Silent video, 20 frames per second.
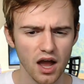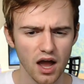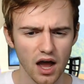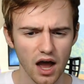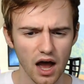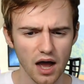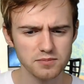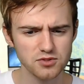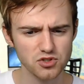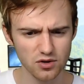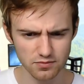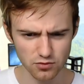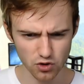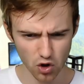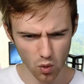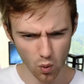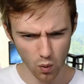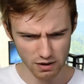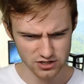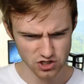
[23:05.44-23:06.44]
So I'm not
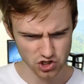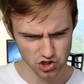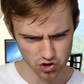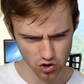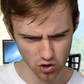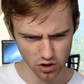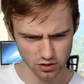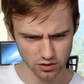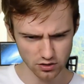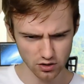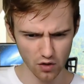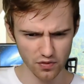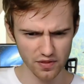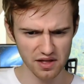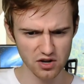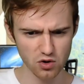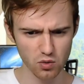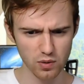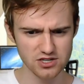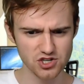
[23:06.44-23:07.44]
quite sure on that
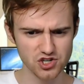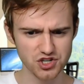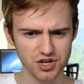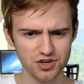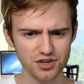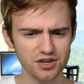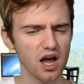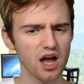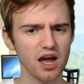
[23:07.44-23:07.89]
question.